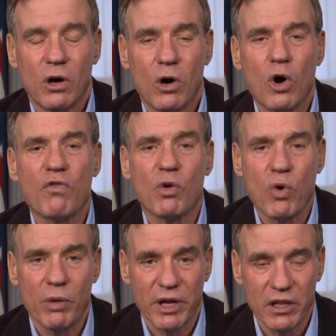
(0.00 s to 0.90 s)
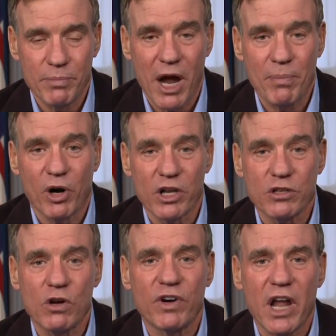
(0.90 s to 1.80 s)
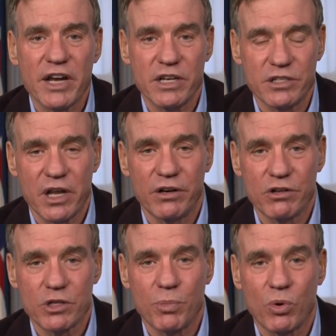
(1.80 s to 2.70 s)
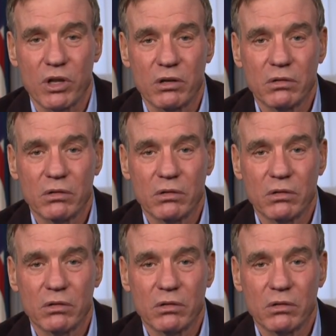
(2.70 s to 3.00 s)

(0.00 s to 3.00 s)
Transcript: Overwhelmingly bipartisan. Over 90 senators supported.